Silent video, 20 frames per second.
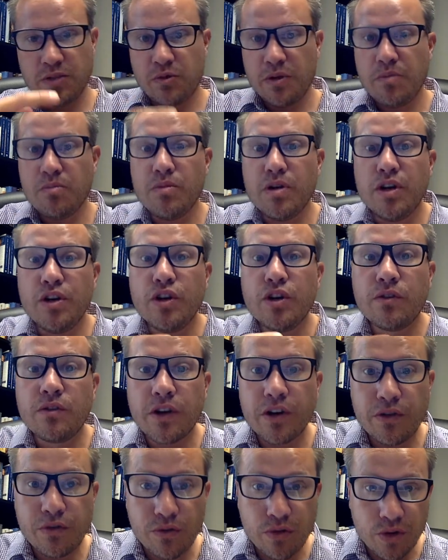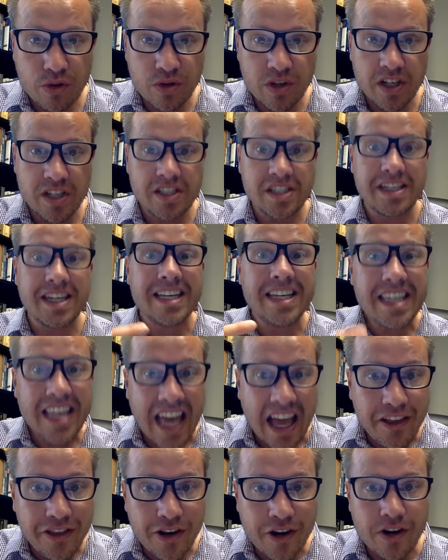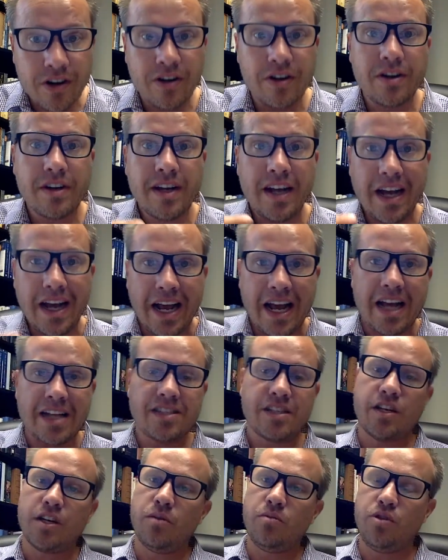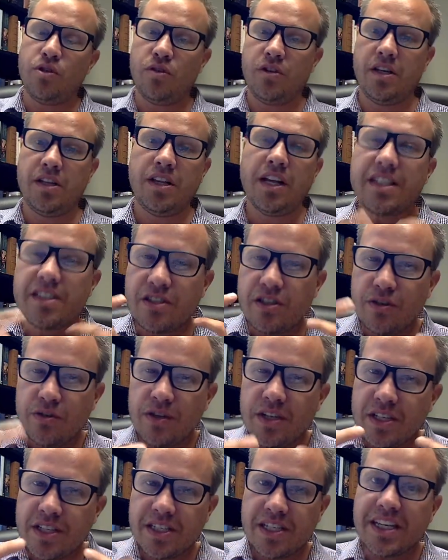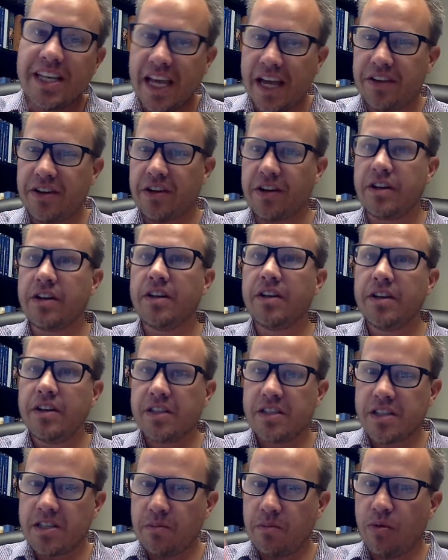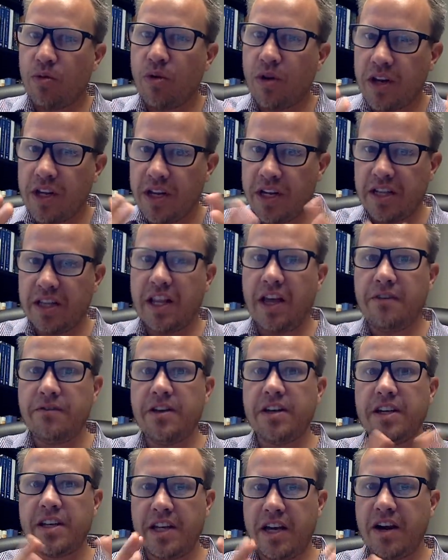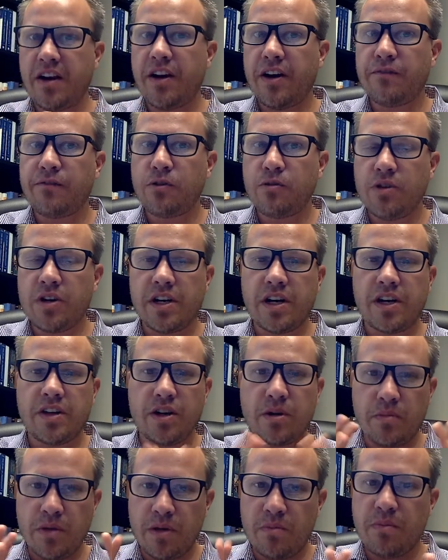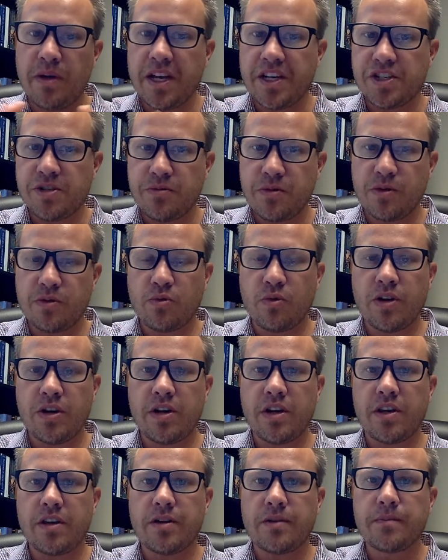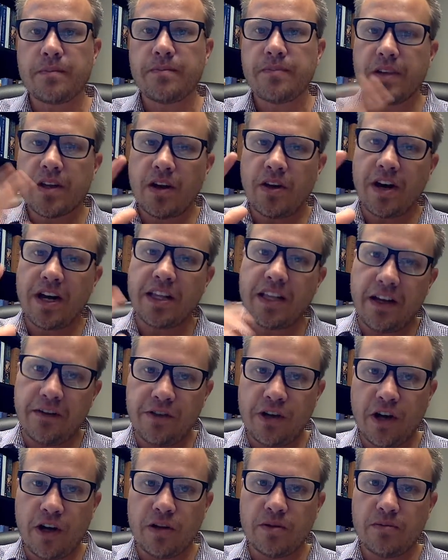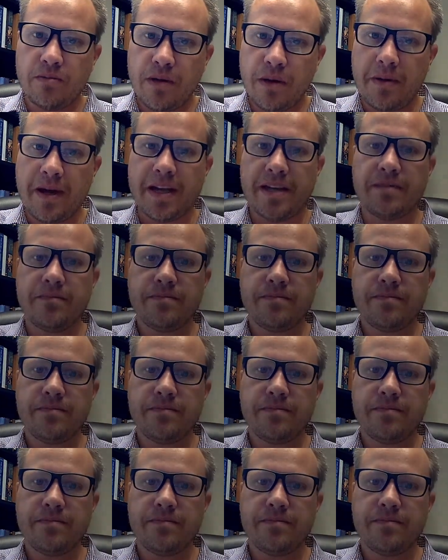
maneuver through this together as a community. Let's do this together, supporting and loving and caring for one another and being patient with one another. All right, love y'all. Bye-bye.